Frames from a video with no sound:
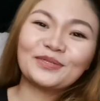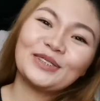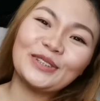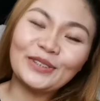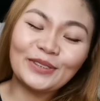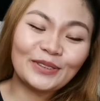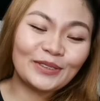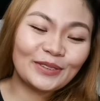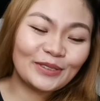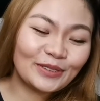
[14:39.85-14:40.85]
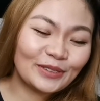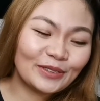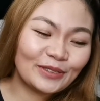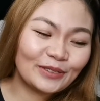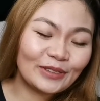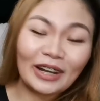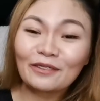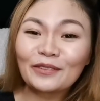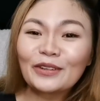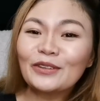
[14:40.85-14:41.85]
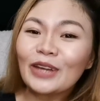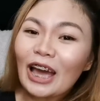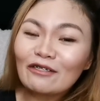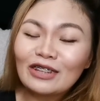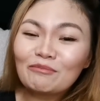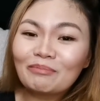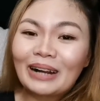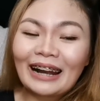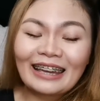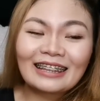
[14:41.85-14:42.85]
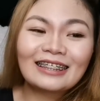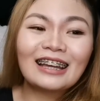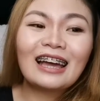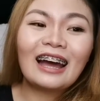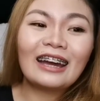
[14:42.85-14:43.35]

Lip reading: So, whatever you have in mind,